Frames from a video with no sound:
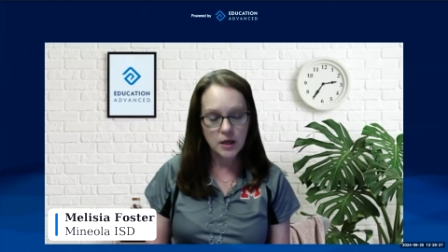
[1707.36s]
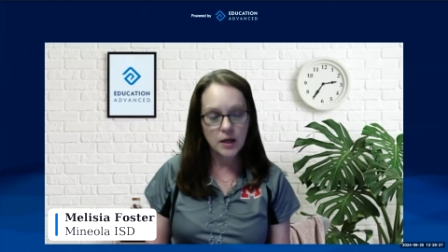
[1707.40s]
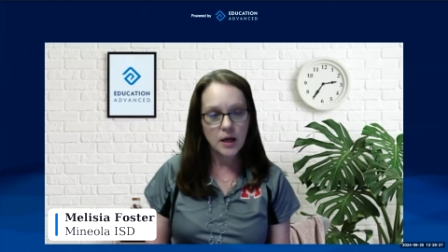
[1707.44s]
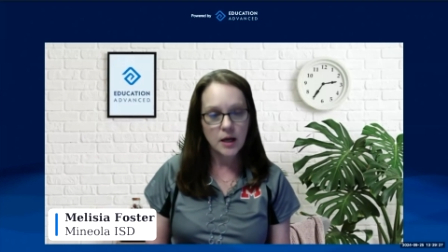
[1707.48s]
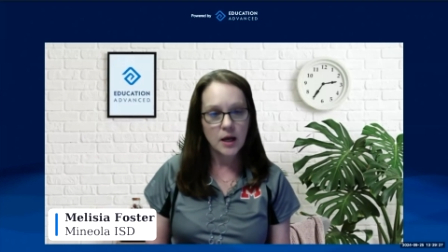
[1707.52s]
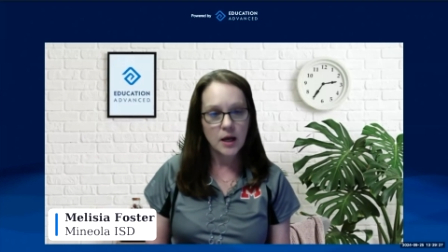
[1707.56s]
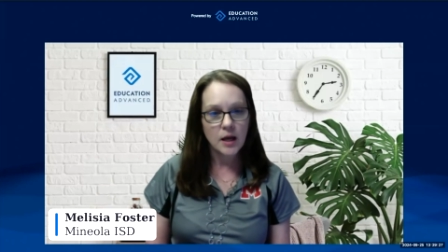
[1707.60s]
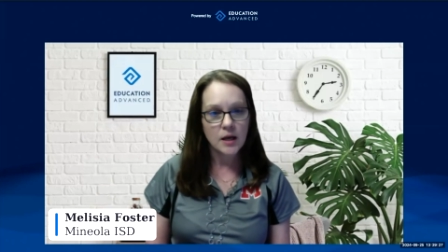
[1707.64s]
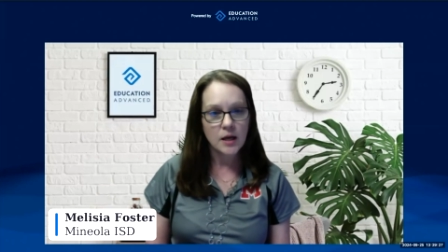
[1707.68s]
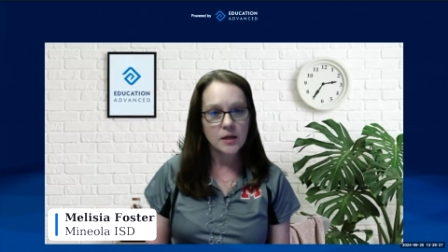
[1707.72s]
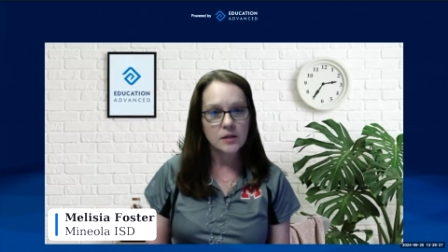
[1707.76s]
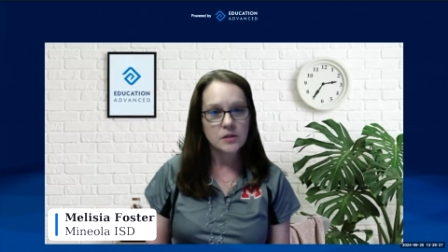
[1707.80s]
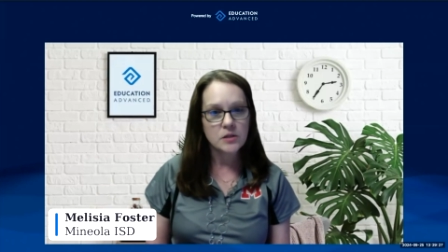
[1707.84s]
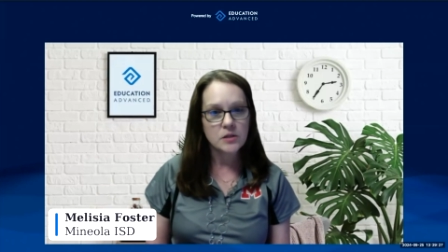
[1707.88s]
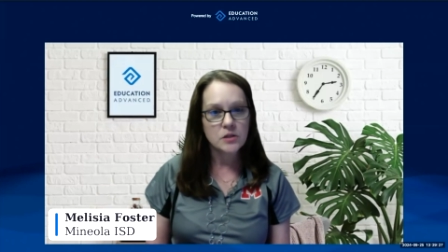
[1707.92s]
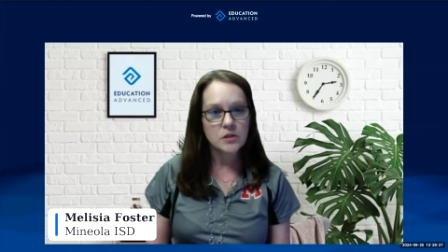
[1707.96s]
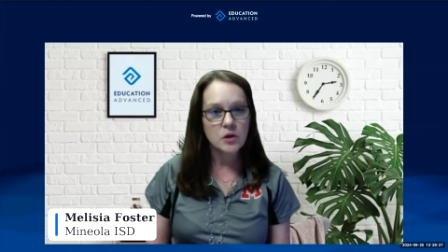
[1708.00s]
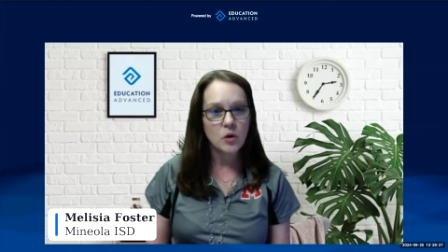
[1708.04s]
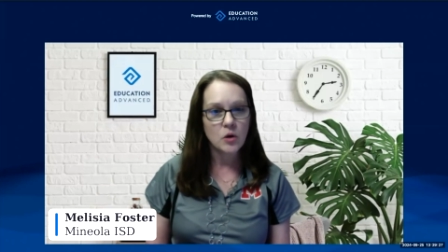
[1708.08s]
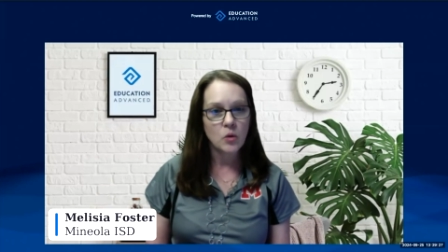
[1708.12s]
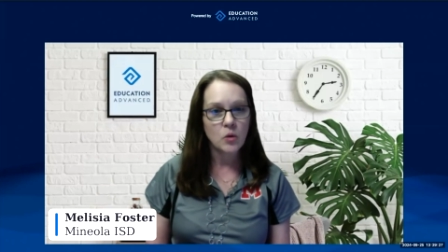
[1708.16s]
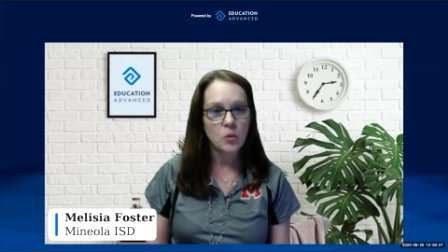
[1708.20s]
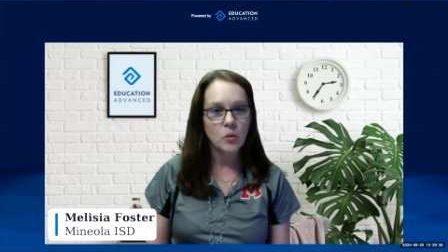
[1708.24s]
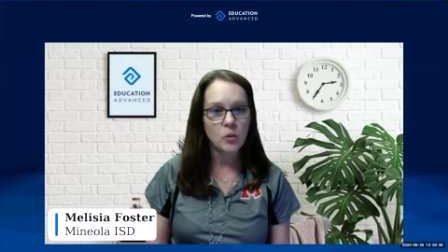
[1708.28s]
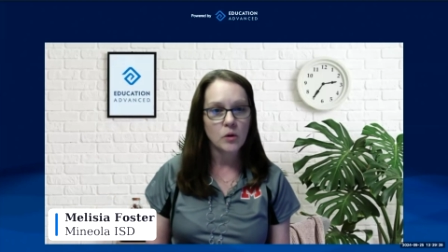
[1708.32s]
And so
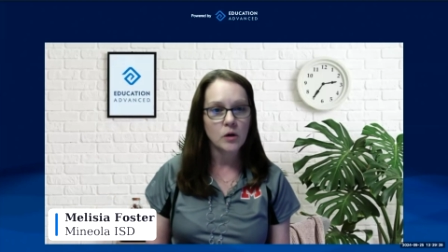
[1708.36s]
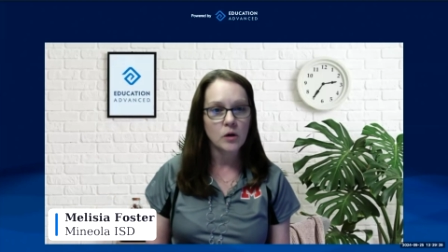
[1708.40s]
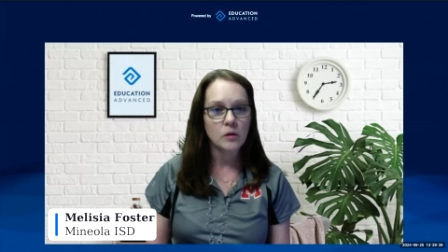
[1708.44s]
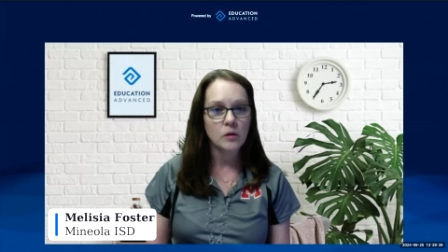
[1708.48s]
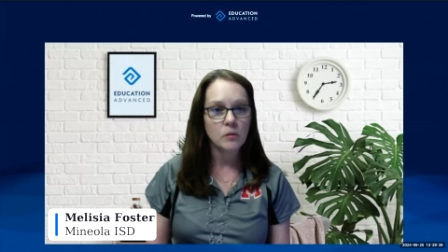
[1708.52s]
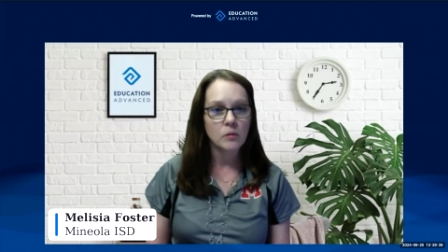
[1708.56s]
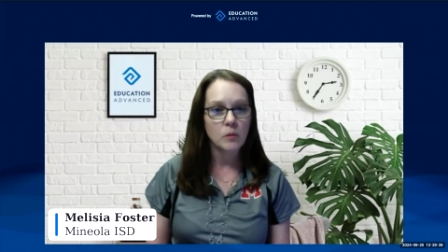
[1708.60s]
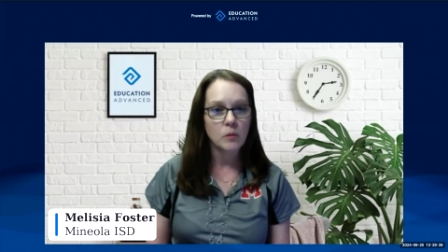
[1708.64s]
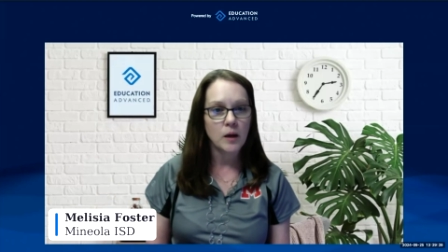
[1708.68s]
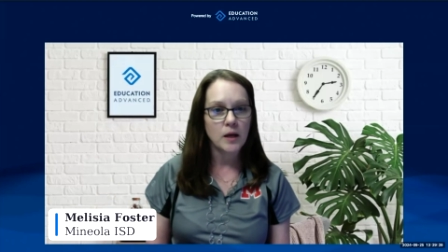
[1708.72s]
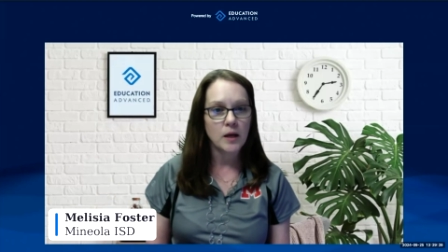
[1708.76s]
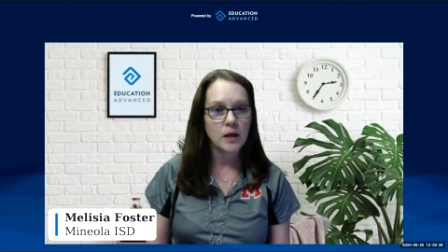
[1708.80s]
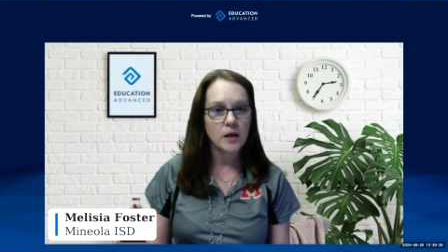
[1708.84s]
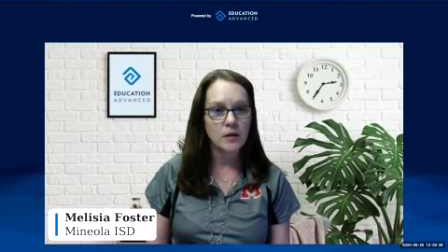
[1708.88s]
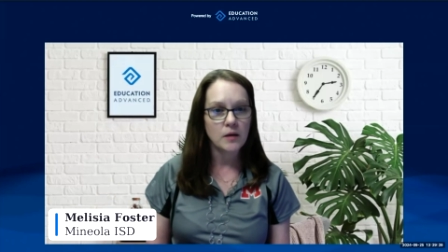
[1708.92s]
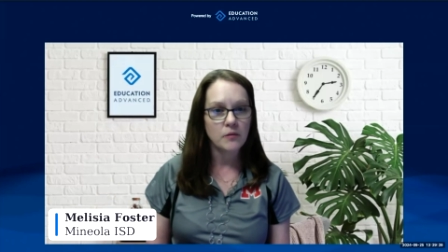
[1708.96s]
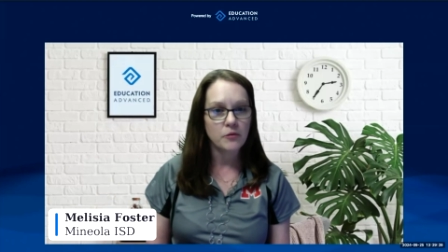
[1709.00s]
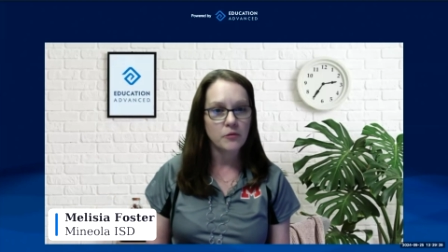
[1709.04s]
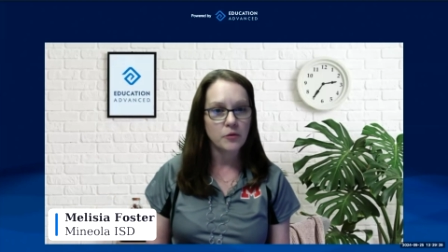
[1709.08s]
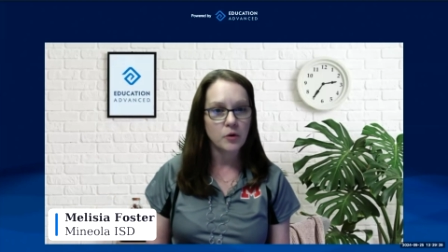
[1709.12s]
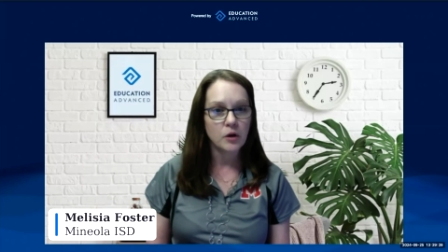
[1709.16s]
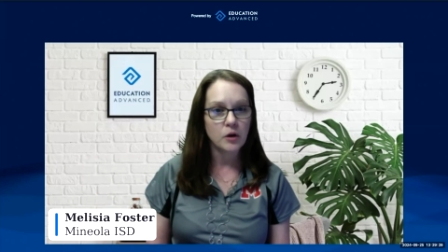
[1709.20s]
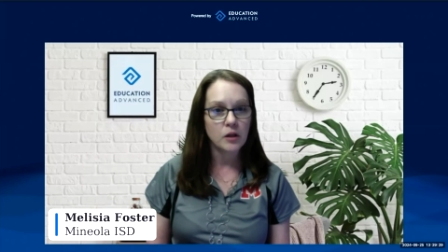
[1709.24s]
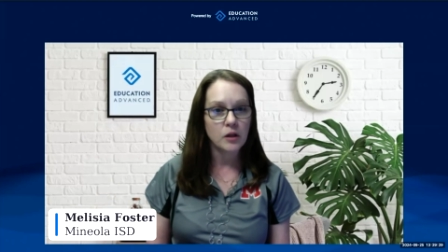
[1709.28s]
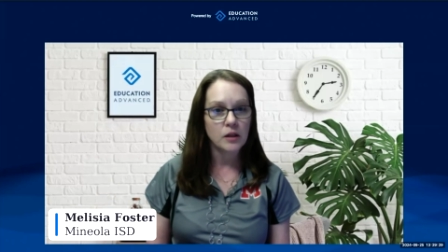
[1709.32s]
we're waiting
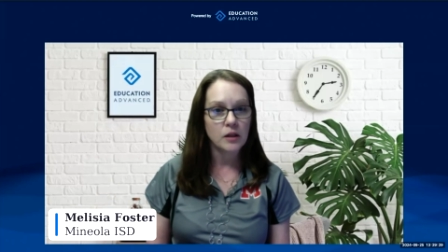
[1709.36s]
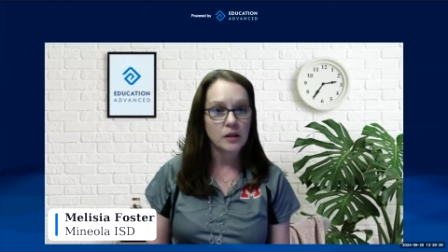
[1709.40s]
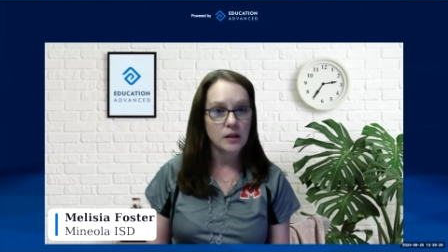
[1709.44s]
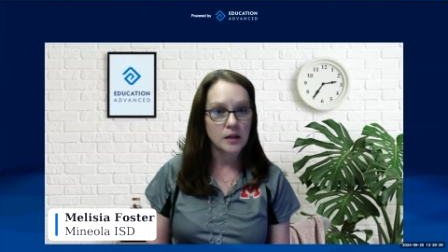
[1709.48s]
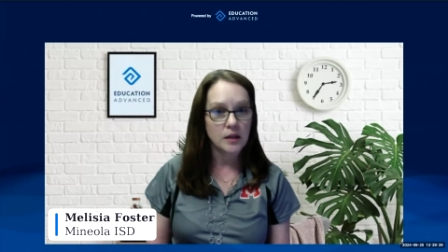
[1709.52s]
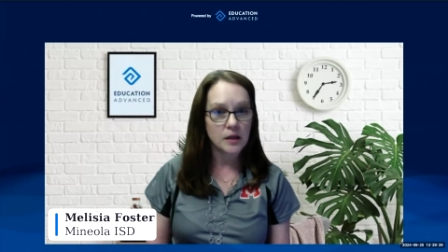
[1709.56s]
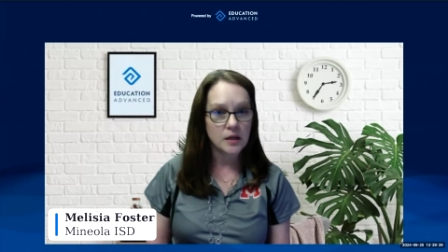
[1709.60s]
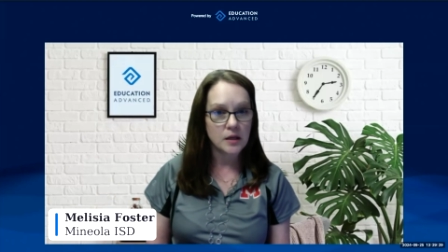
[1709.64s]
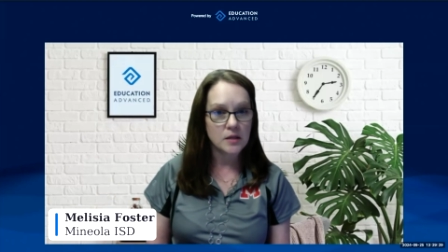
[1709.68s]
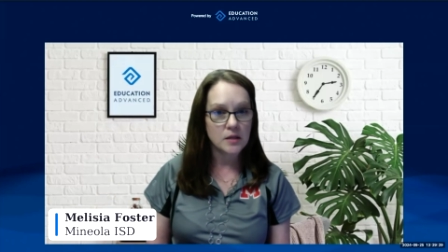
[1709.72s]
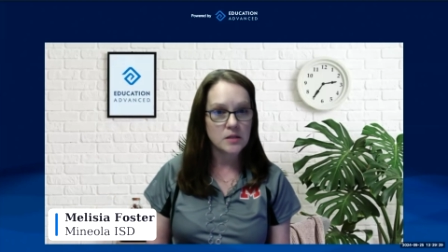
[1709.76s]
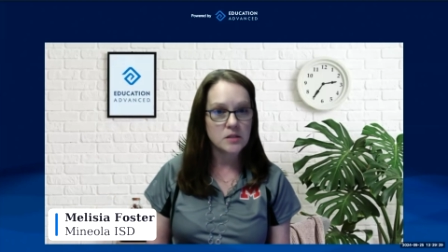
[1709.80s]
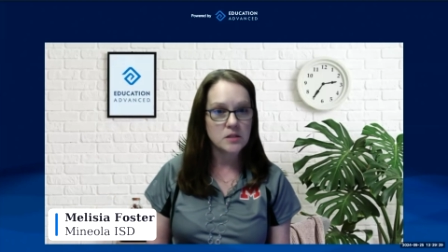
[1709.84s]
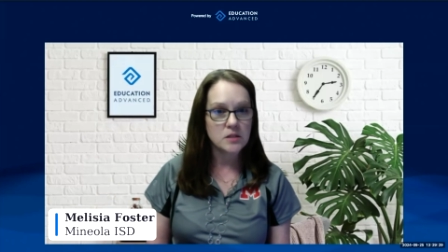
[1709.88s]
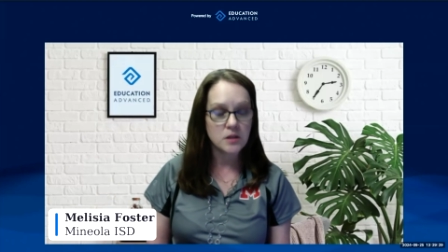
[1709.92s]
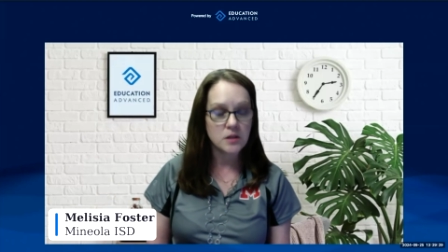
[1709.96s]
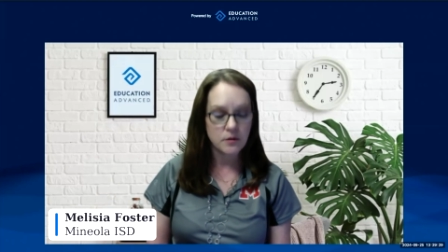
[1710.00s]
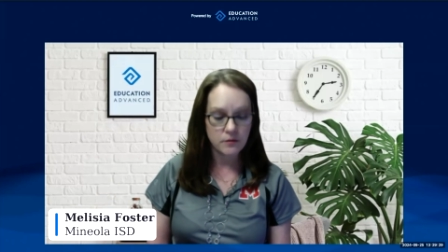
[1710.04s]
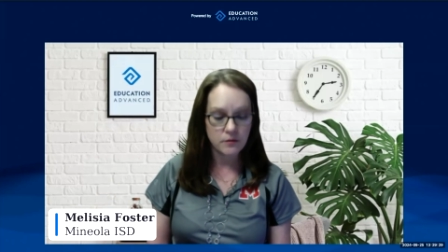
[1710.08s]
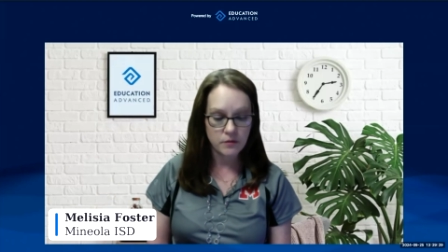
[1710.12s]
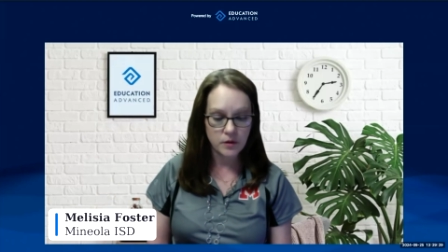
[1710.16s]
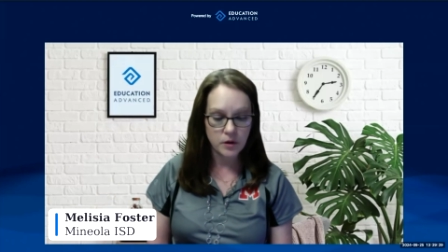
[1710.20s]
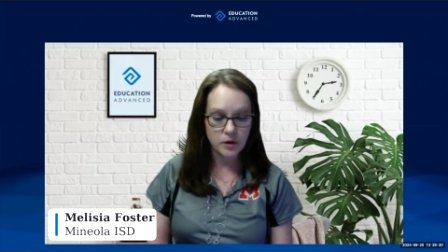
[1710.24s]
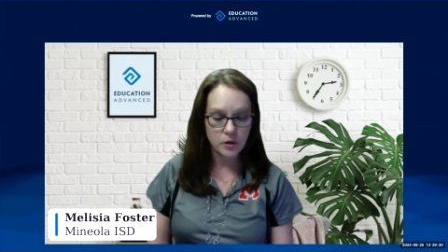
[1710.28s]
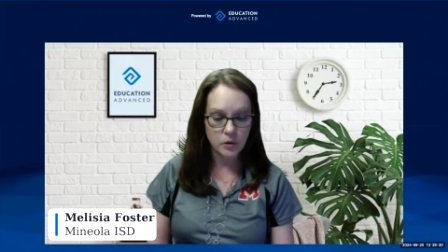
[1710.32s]
for a list of
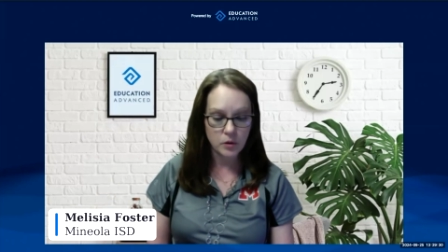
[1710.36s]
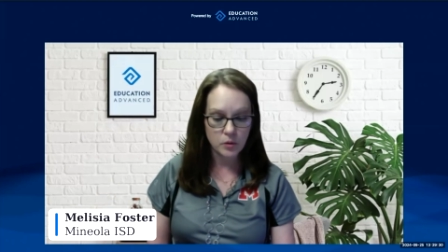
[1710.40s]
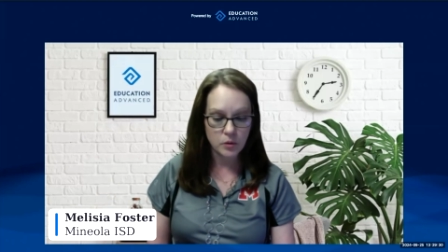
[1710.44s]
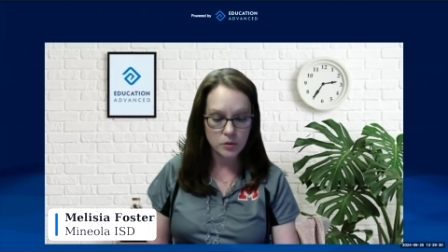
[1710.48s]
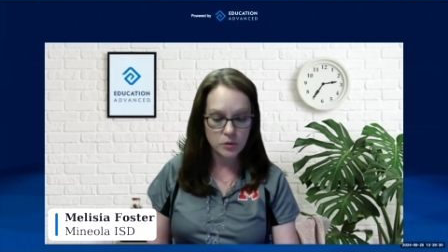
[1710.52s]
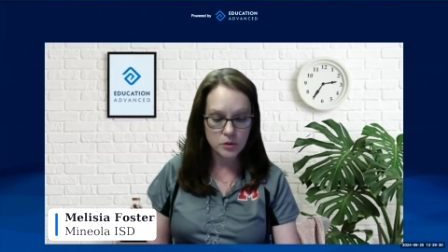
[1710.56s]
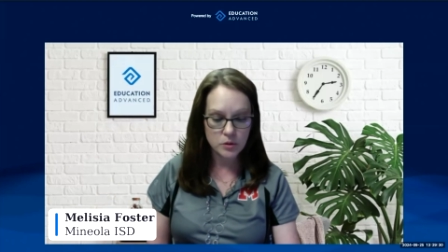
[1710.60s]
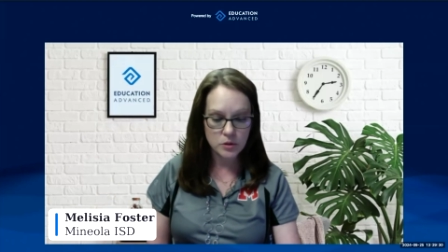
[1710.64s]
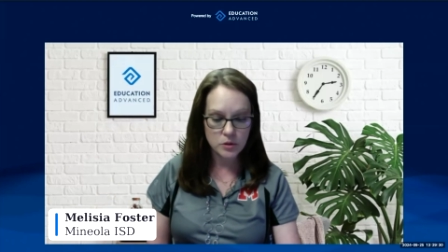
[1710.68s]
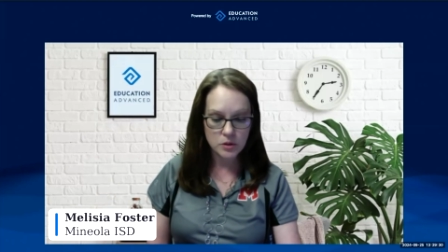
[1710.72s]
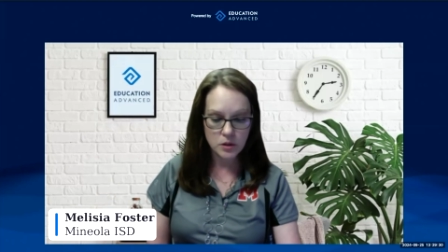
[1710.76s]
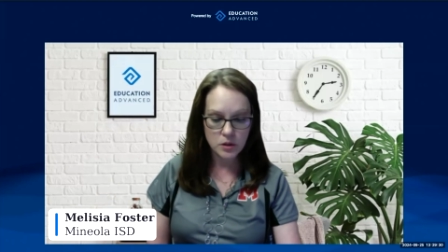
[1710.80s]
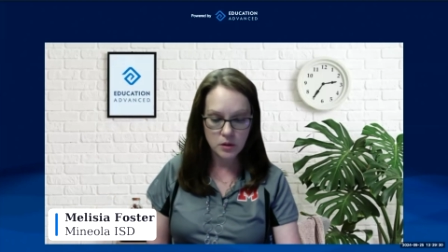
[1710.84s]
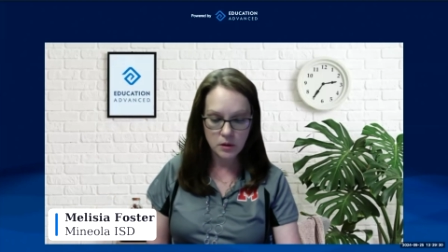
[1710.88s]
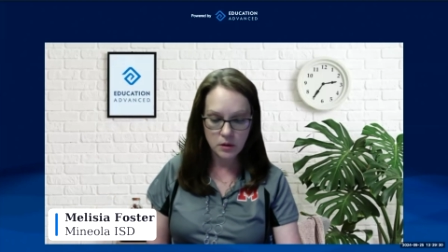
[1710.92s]
those.